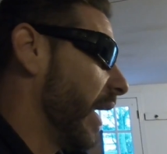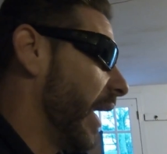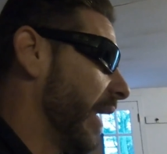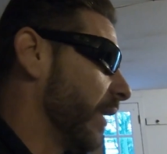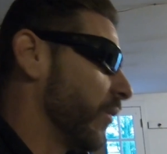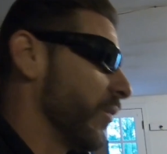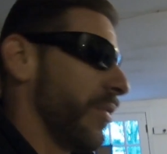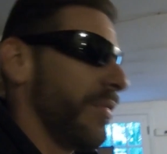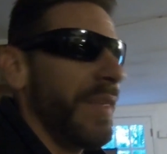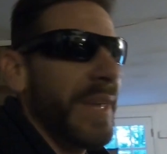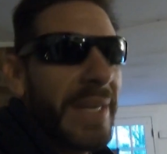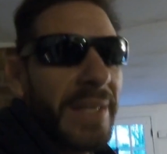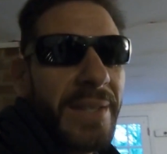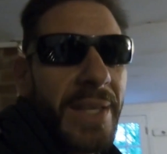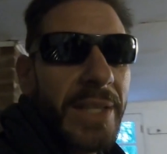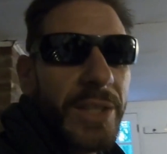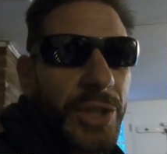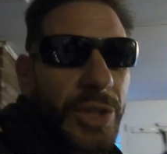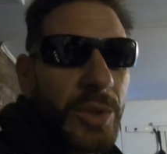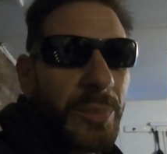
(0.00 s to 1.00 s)
I don't think
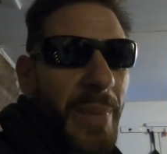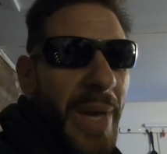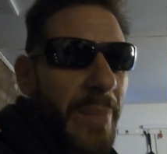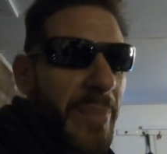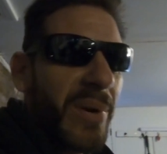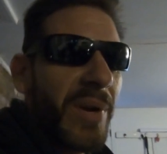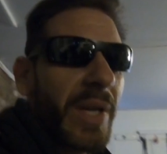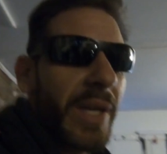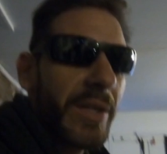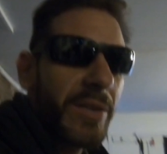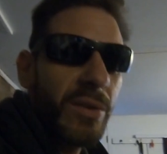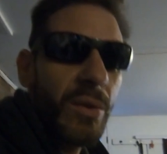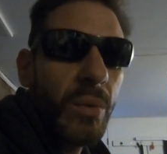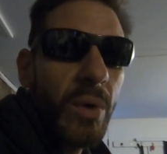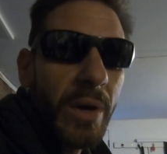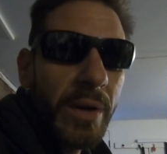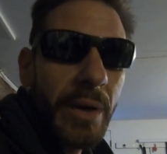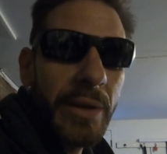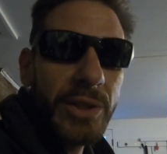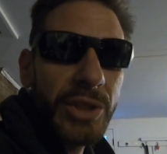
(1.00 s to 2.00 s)
that just by putting a
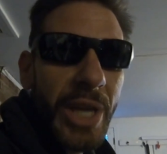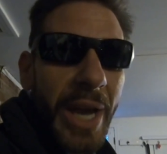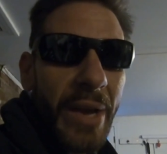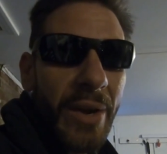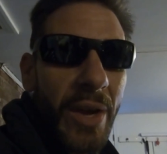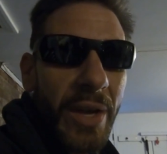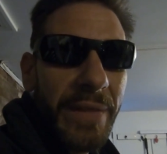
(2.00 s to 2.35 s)
200 shot